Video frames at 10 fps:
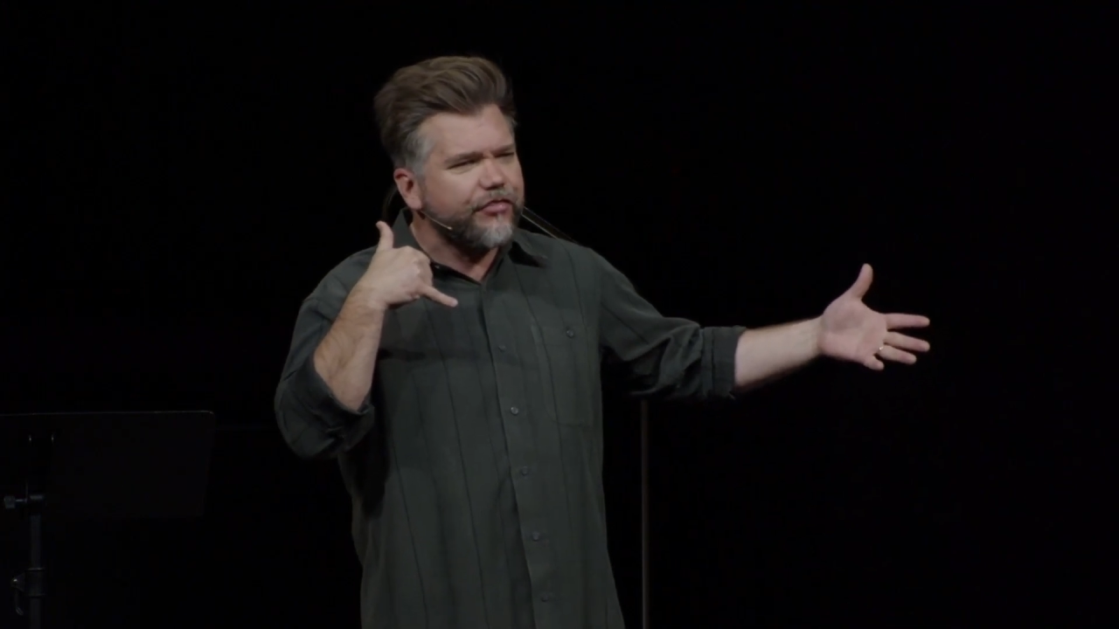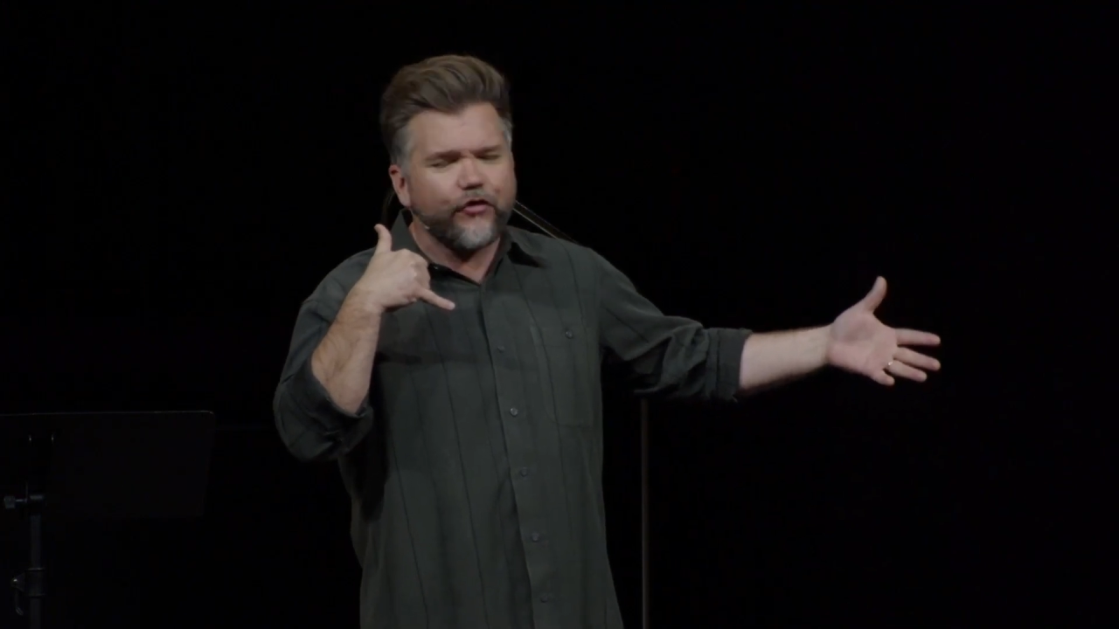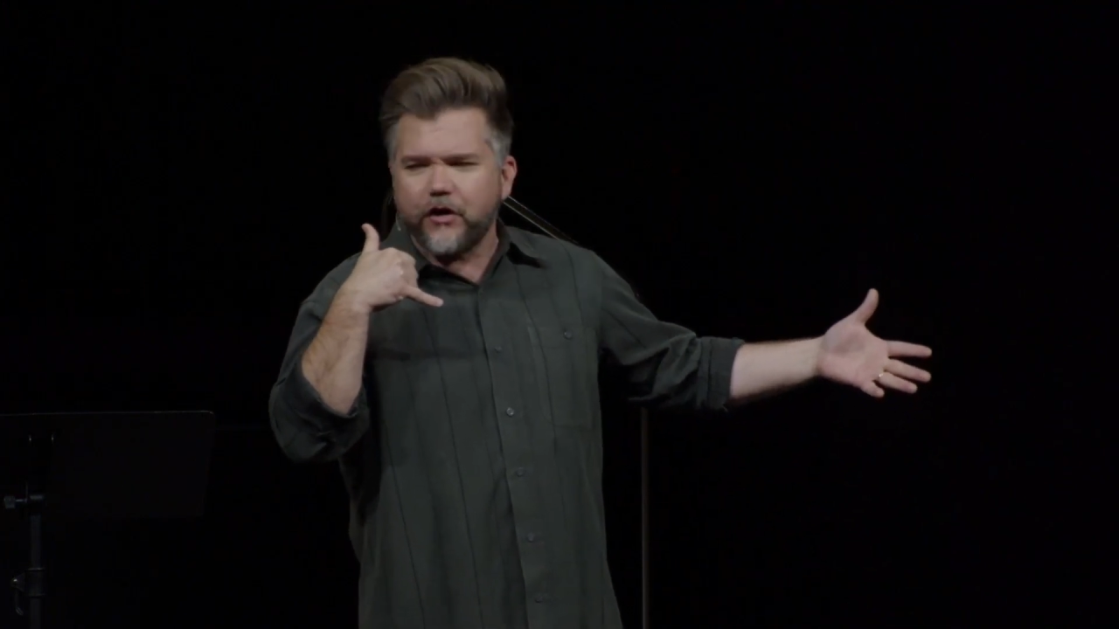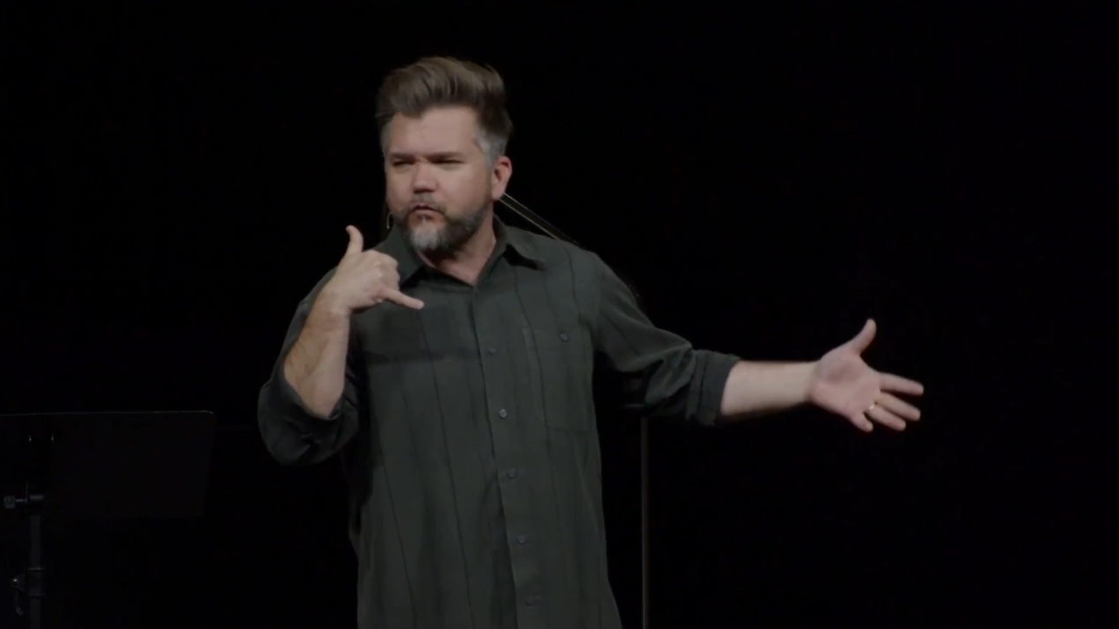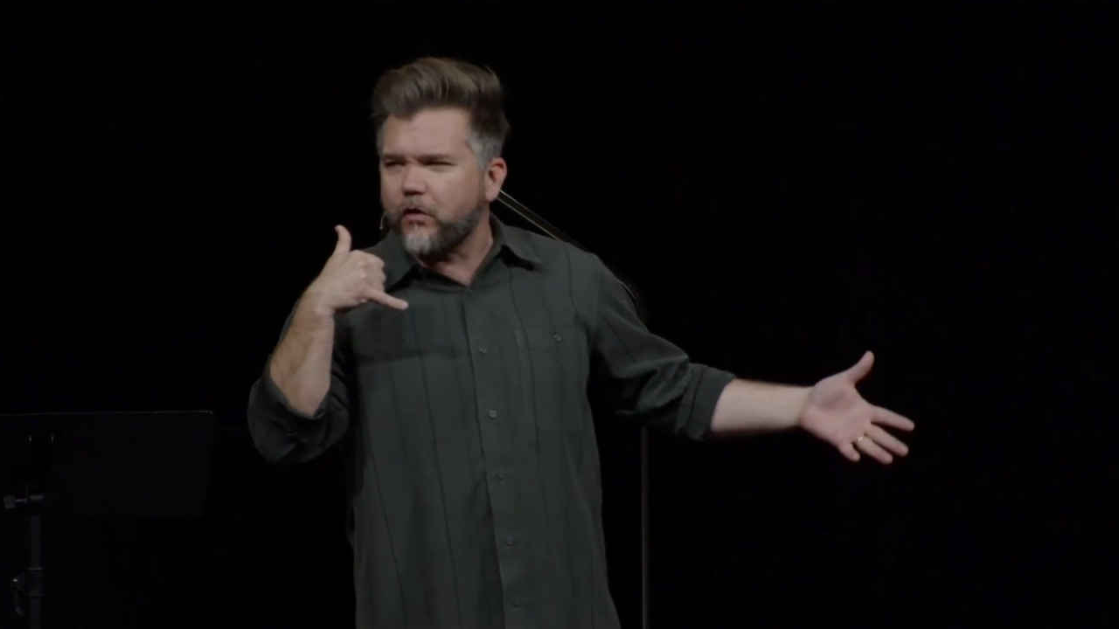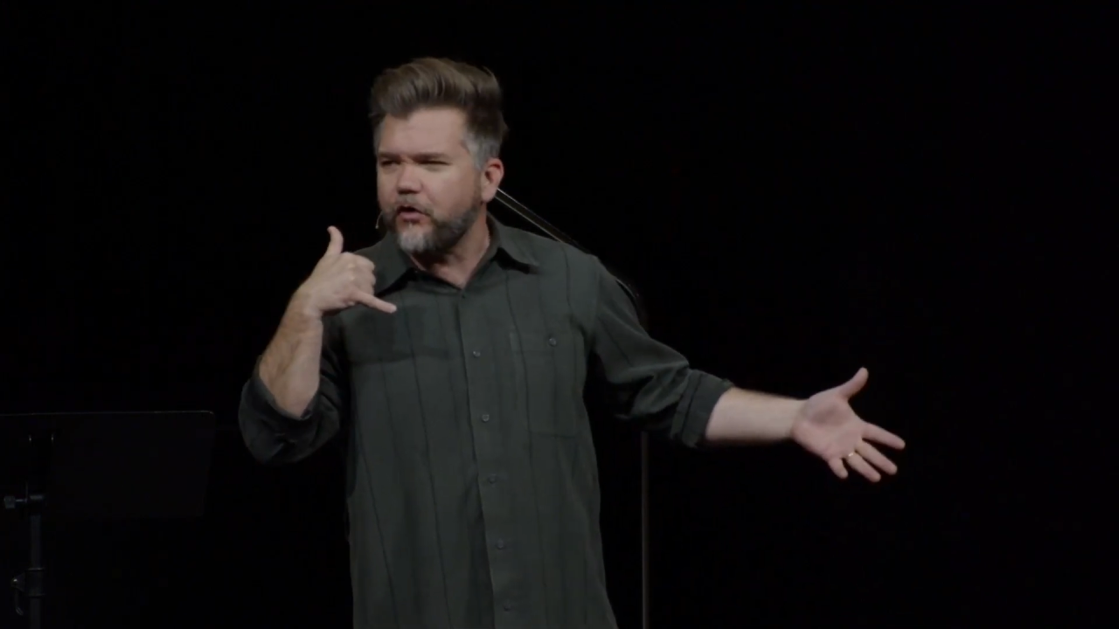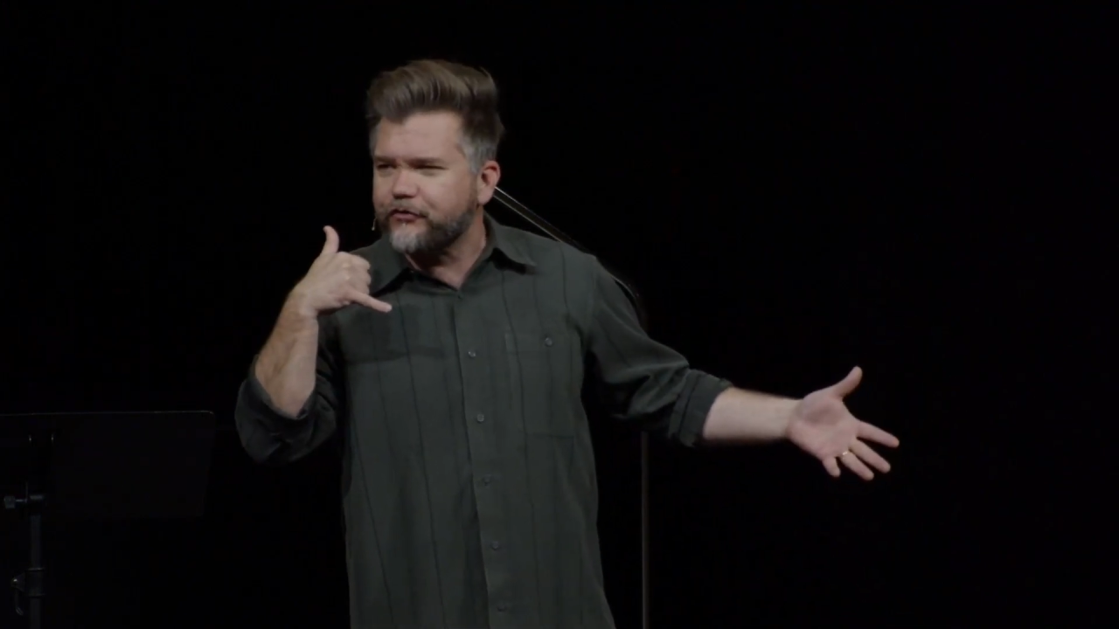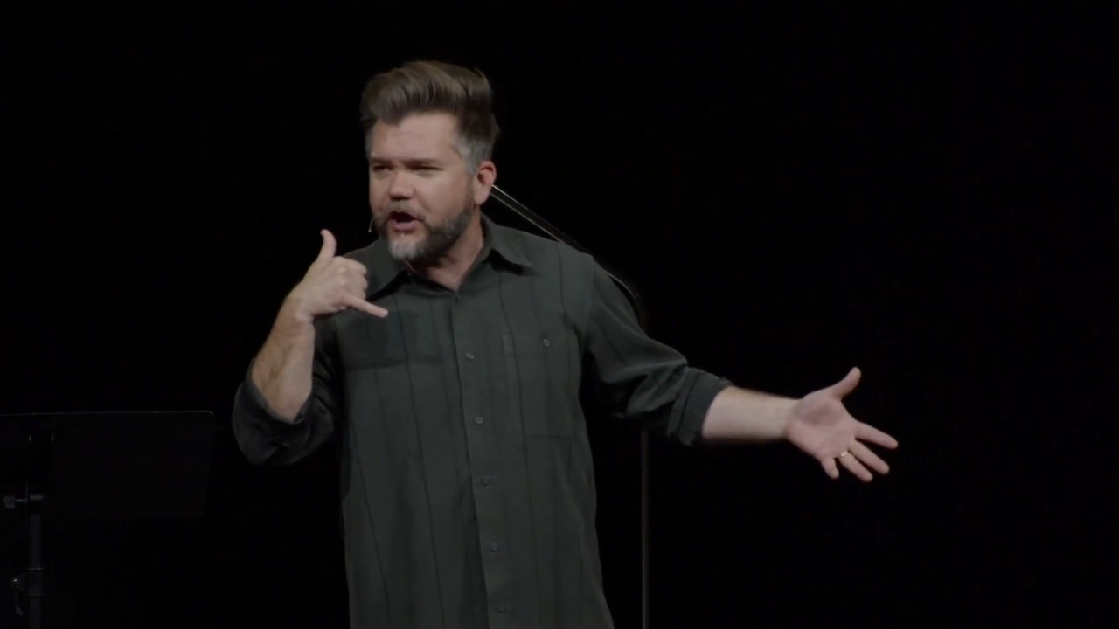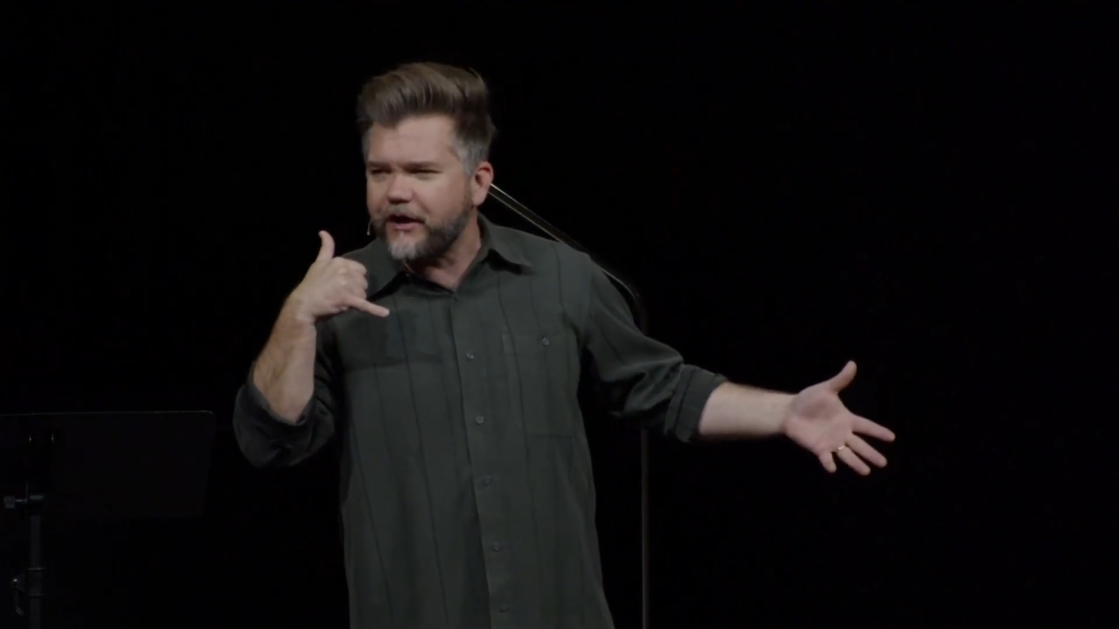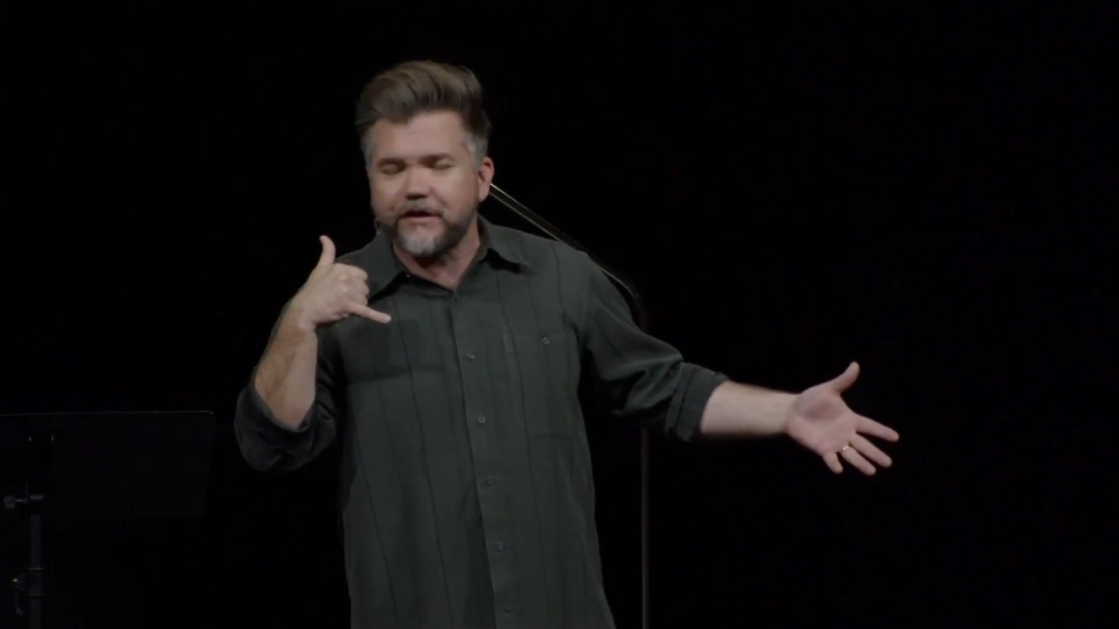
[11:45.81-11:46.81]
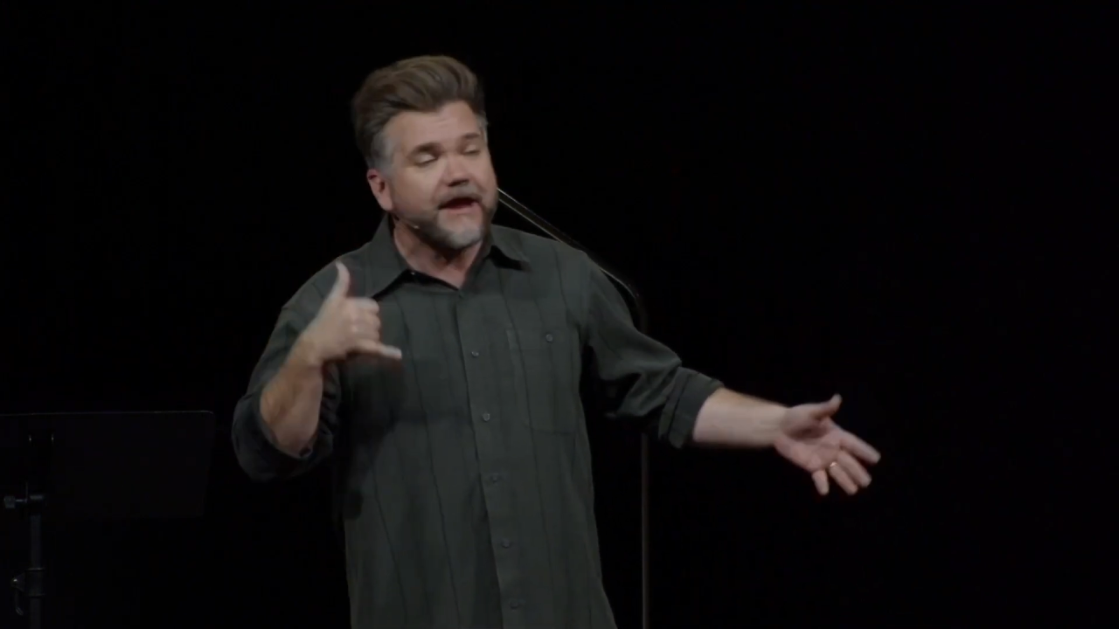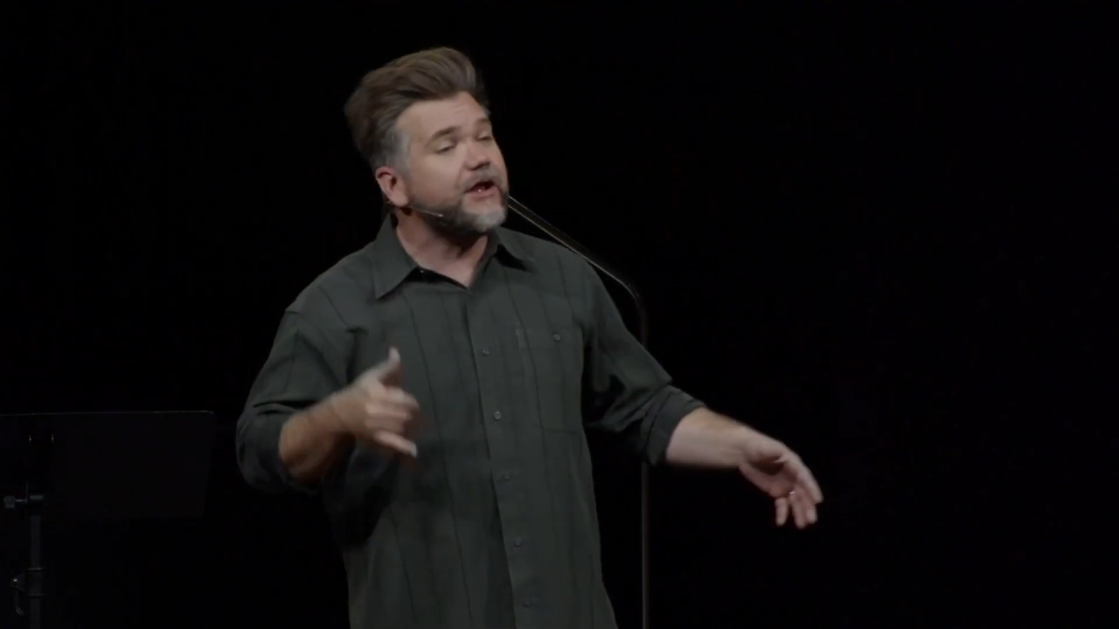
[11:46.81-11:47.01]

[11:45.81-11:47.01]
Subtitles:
third world country?"